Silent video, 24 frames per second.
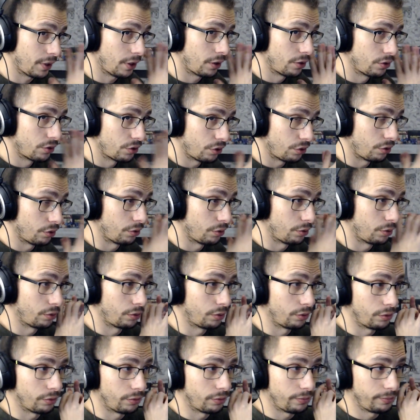
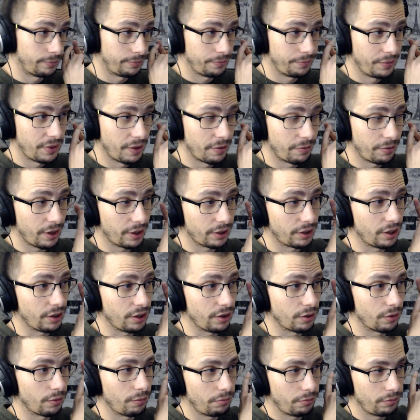to the fact
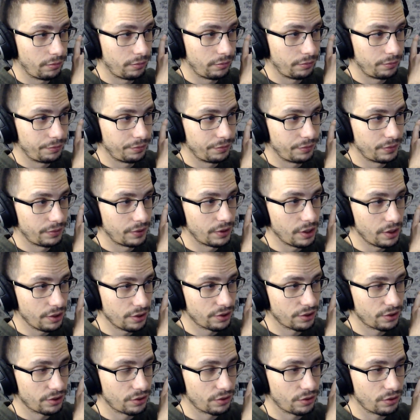that
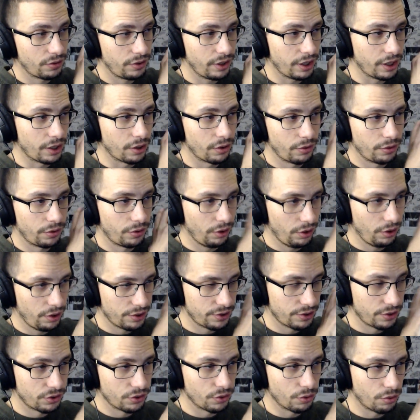this
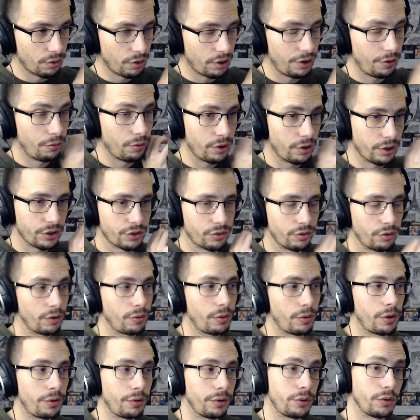Azura works really
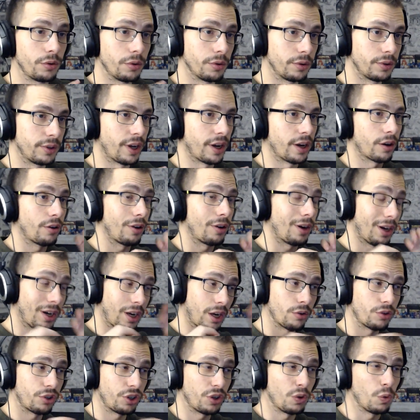well with Dual Dagger and
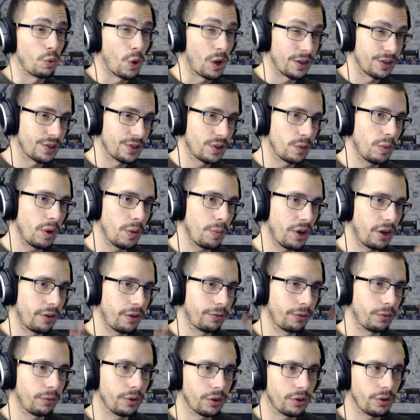how she wants to be
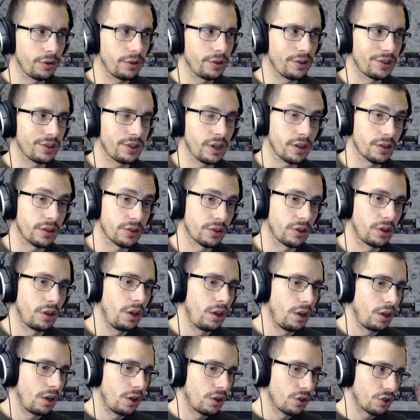buffed with all these stats.
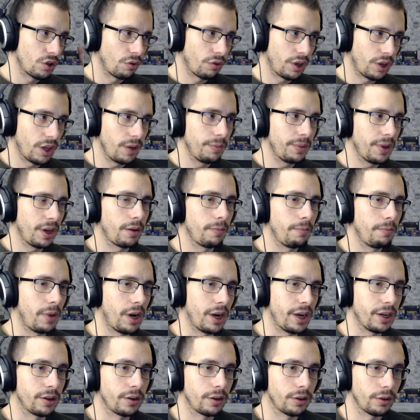So keep that in
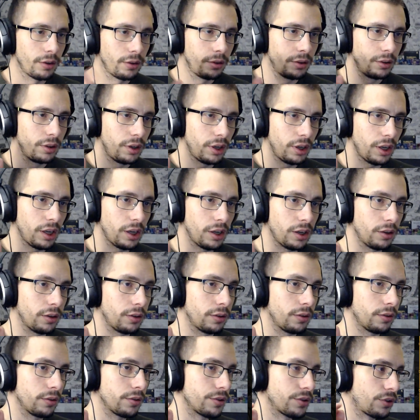mind,
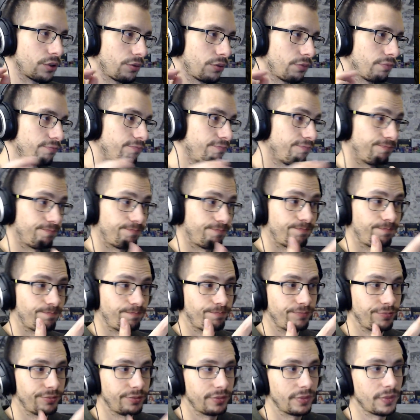and
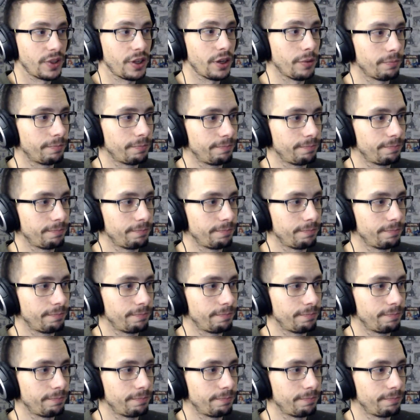yeah.